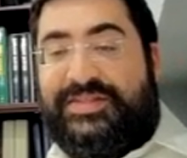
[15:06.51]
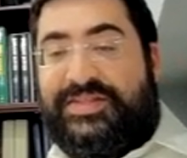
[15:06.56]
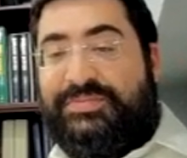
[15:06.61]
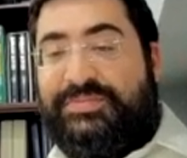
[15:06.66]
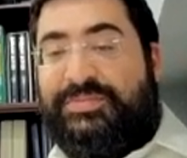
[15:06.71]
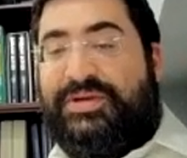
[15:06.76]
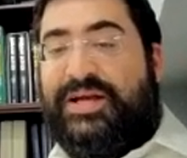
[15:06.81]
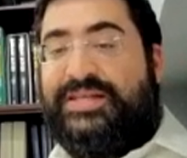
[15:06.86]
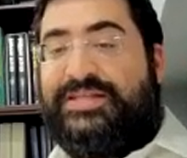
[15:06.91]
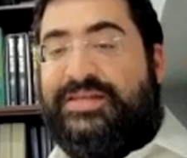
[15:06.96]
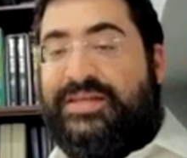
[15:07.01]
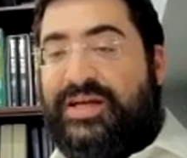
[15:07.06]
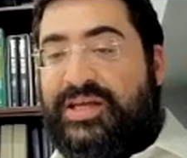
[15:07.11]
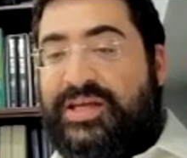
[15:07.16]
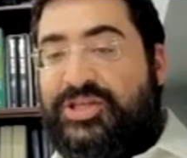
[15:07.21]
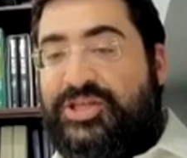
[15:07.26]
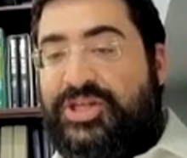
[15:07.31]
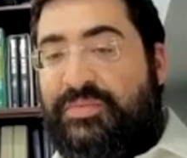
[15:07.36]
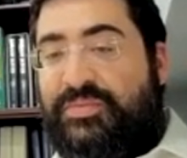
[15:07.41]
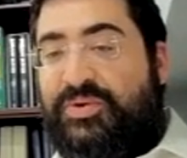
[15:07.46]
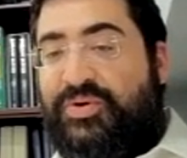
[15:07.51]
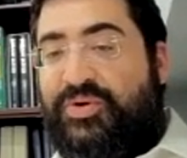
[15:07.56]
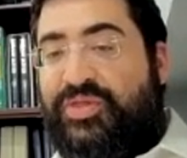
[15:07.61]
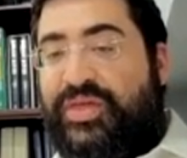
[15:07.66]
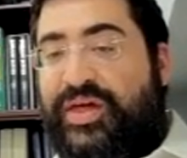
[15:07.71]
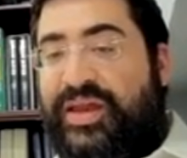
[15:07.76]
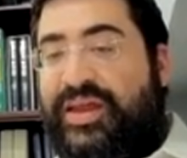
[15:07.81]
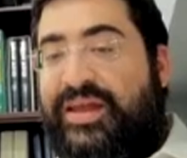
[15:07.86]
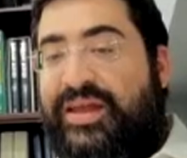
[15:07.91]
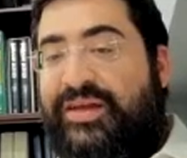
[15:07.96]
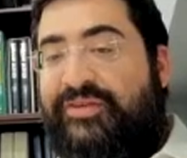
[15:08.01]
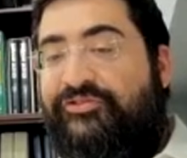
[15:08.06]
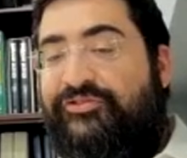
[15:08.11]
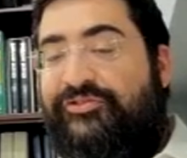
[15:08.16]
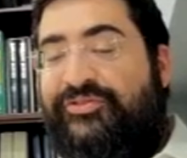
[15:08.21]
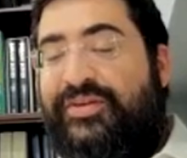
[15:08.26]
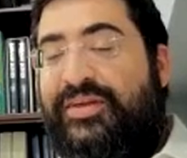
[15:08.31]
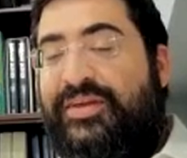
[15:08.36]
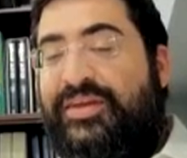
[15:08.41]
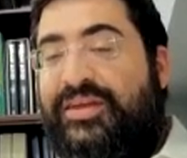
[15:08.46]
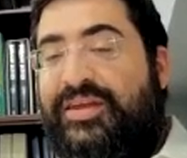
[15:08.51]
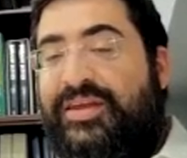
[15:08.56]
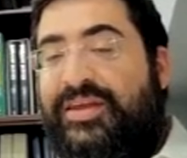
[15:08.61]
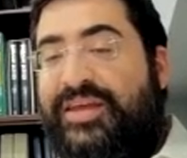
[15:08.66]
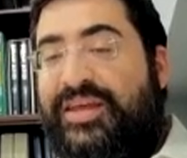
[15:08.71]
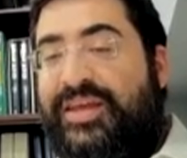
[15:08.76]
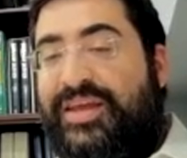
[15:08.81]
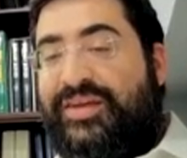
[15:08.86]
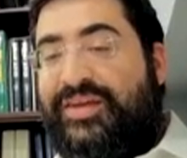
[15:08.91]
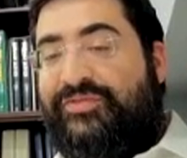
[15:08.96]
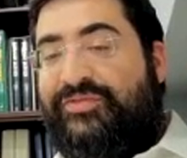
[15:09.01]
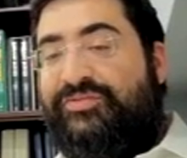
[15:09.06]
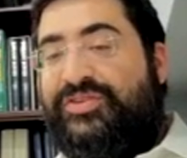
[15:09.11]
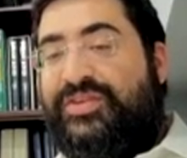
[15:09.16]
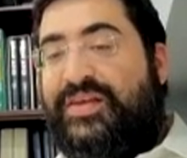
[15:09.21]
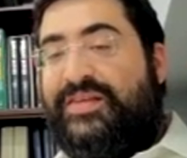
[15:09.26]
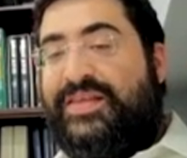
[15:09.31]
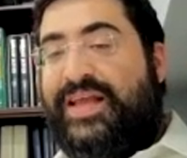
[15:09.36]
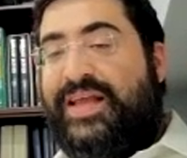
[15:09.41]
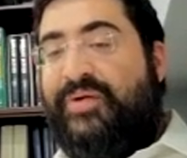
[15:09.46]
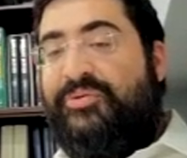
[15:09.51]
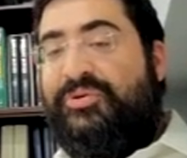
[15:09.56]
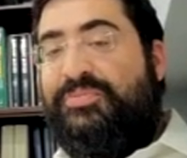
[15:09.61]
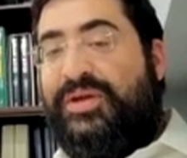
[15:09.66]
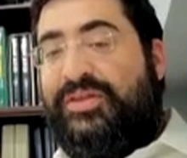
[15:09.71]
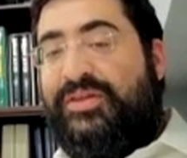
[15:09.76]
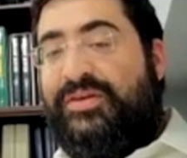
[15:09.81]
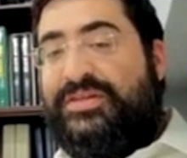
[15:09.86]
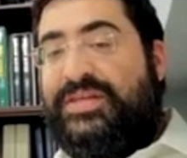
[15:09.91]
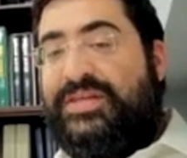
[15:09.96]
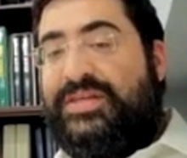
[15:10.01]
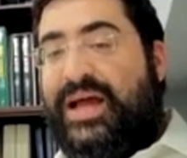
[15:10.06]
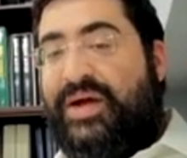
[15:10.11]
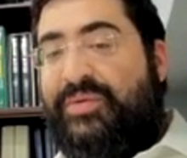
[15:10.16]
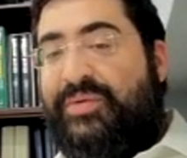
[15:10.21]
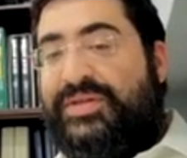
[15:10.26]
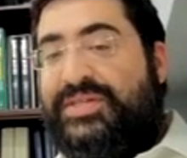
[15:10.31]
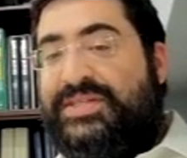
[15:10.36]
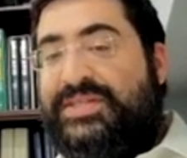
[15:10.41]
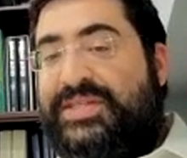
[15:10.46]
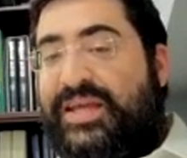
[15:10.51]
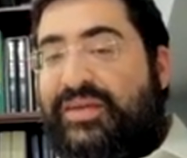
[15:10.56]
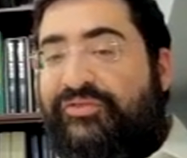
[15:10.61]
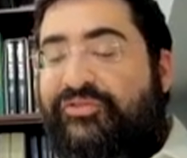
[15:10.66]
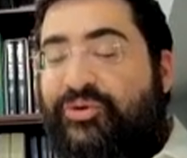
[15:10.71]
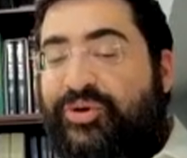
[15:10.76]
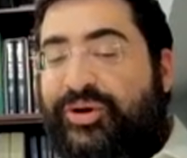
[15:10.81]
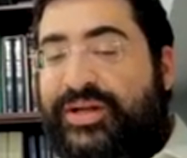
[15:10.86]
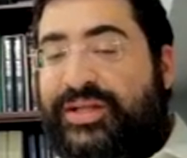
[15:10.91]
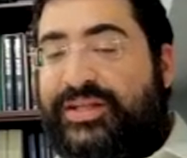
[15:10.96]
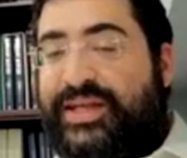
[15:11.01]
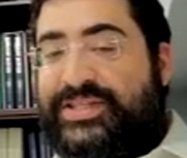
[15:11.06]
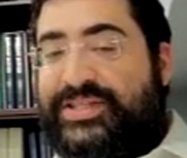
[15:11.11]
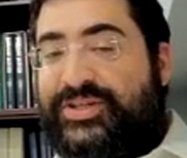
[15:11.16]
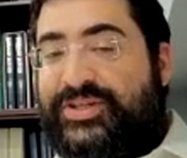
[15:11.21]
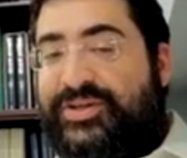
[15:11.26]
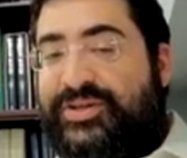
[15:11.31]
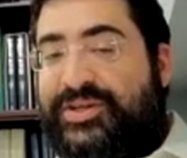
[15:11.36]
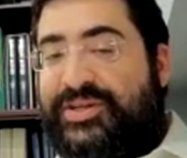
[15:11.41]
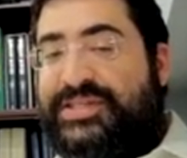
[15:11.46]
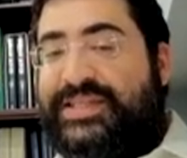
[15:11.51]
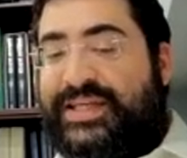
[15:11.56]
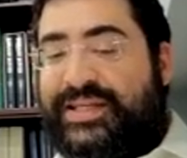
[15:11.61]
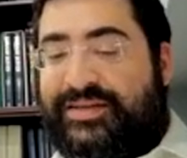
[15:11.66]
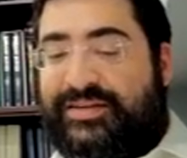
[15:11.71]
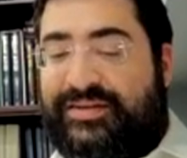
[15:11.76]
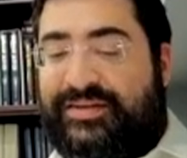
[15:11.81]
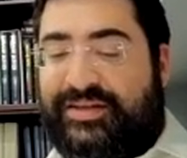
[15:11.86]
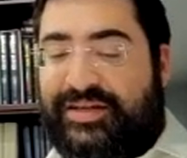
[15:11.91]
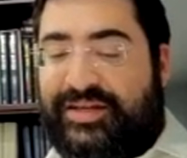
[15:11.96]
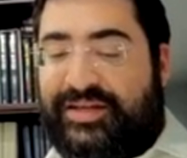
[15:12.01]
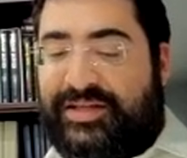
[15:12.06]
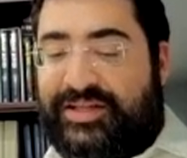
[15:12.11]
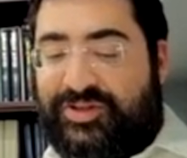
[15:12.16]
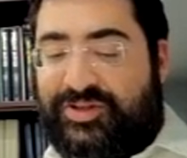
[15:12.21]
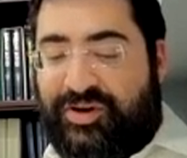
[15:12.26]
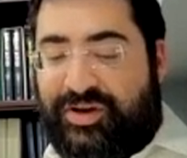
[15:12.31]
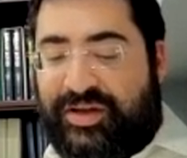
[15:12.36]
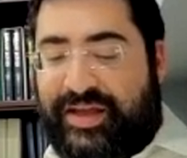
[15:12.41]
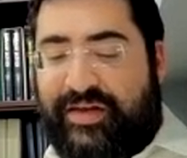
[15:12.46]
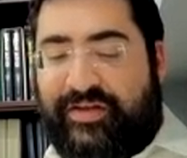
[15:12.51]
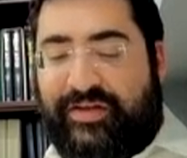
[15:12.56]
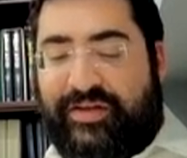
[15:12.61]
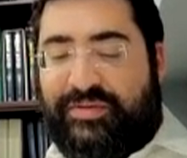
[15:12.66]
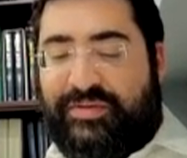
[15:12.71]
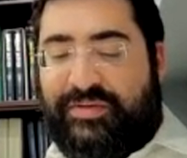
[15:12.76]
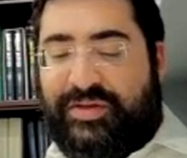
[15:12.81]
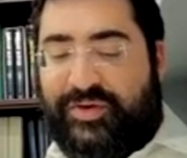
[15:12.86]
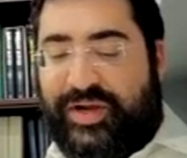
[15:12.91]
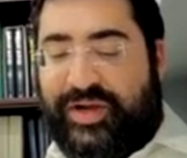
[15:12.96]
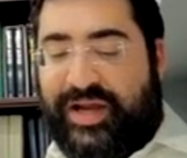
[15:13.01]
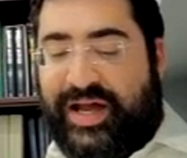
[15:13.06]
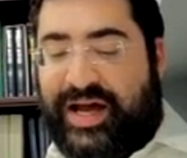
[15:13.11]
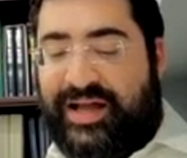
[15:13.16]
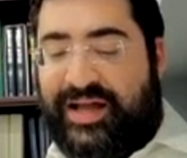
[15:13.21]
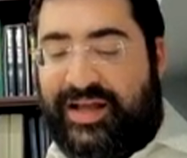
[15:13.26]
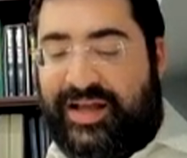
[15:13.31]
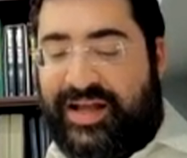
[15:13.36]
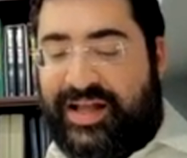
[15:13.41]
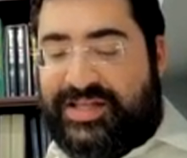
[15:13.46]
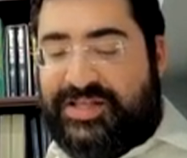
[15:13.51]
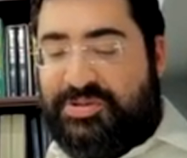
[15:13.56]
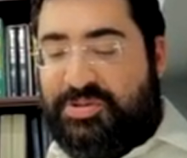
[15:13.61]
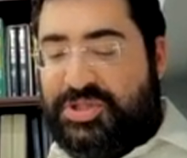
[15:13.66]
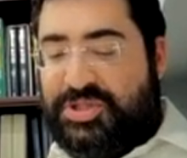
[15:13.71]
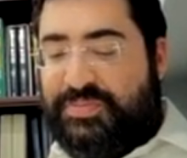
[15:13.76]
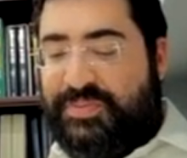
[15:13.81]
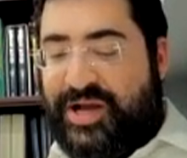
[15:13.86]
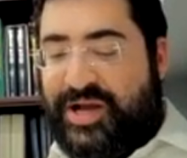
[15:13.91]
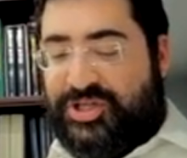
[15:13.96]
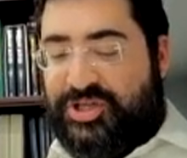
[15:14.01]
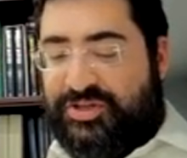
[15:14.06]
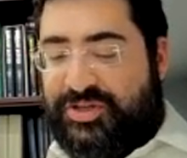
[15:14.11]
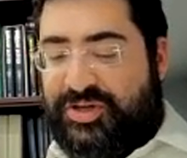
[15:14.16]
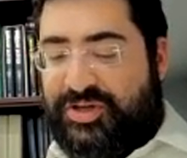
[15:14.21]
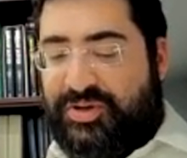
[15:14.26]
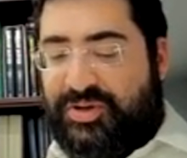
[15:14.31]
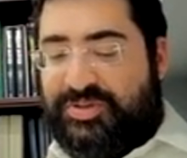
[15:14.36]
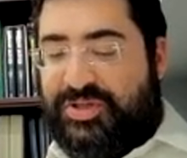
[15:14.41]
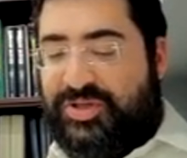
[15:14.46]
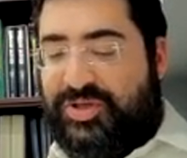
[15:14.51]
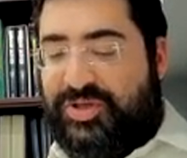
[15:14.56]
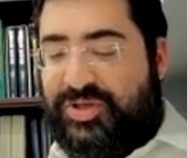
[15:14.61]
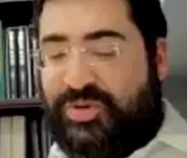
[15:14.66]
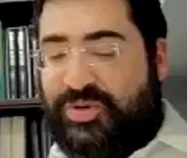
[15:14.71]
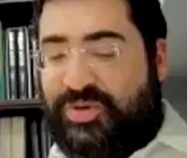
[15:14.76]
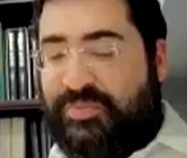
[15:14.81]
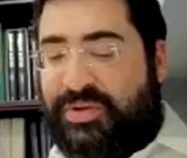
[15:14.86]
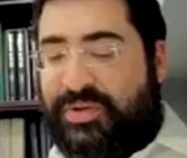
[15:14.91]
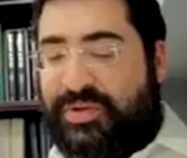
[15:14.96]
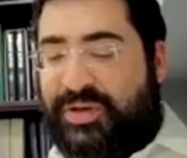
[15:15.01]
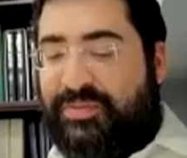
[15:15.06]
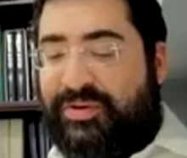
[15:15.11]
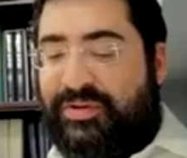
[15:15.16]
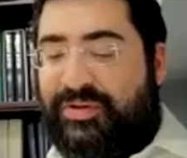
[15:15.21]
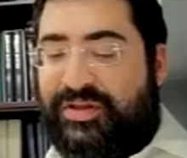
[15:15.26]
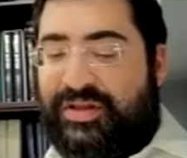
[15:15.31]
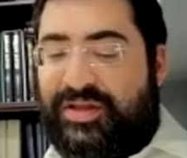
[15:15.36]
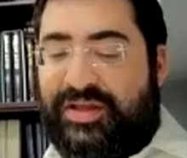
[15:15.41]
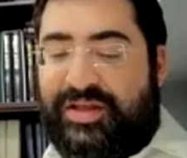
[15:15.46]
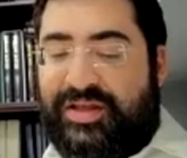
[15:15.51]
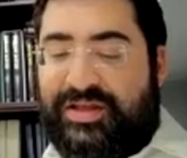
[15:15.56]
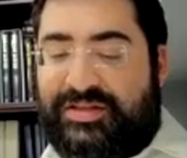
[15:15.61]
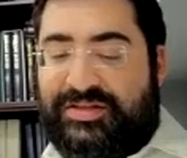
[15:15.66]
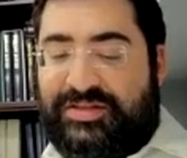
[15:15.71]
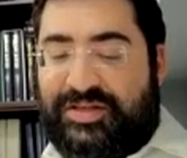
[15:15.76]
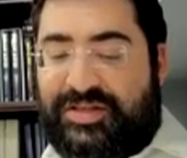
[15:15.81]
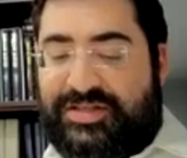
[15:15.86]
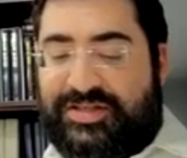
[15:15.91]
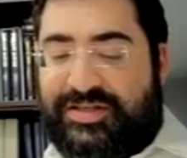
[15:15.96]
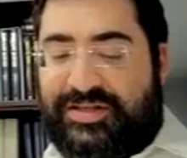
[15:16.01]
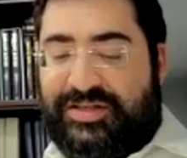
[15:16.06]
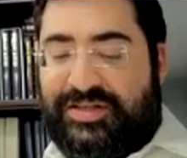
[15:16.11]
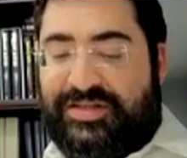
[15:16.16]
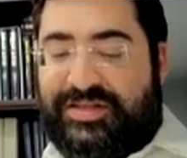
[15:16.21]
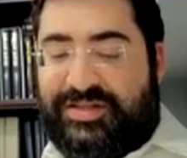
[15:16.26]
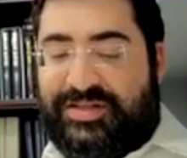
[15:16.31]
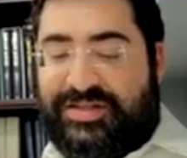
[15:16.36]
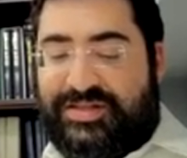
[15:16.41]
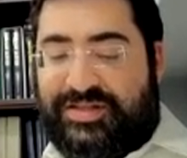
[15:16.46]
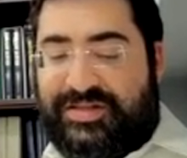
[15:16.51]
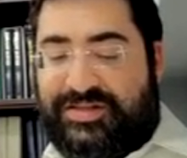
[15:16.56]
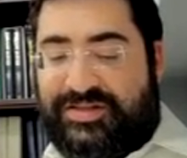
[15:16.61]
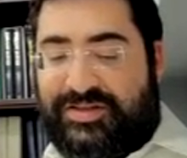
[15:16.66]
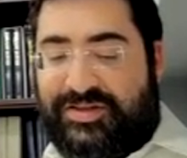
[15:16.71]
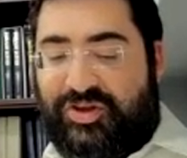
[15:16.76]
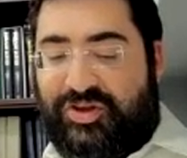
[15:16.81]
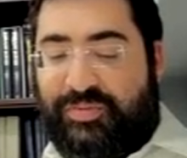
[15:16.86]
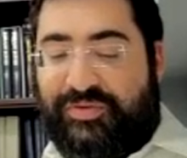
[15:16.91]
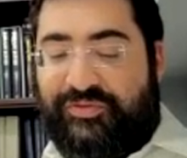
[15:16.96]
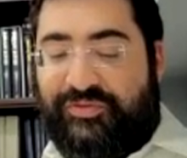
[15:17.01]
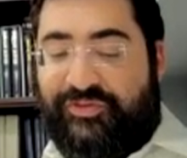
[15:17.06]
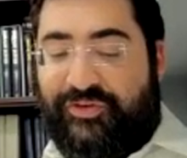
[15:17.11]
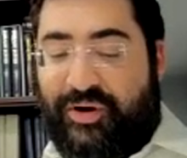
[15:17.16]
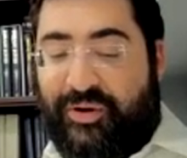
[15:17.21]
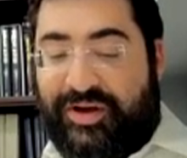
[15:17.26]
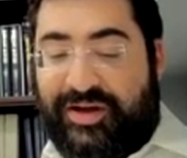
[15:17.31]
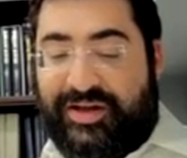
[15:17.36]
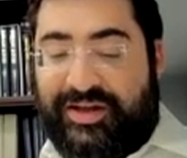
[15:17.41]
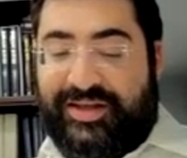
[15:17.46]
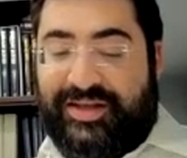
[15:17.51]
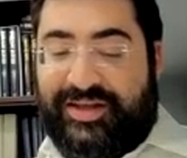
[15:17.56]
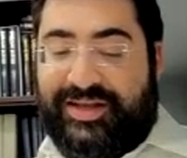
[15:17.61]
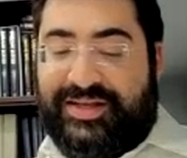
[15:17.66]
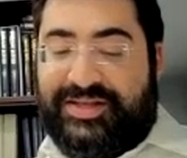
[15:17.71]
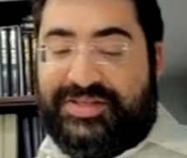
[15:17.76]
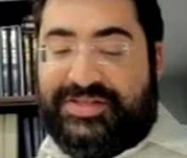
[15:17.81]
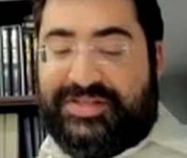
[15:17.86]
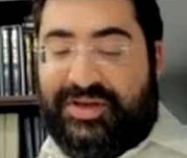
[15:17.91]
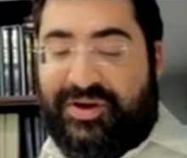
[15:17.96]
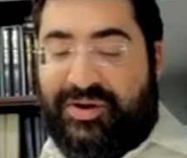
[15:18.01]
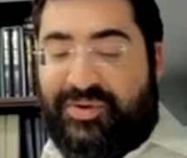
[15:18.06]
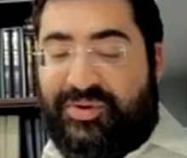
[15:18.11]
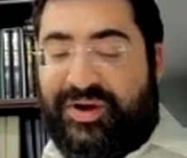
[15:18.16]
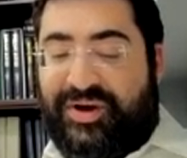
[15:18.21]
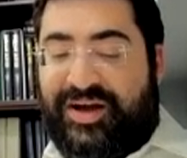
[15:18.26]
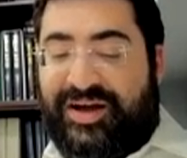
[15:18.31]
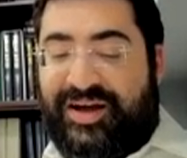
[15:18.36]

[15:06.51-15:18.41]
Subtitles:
Because Hashem knew that if Satan would be there, Satan would say in 40 days they're going to sin. Don't give them the Torah. It's too special to go to human people, to the human folk. So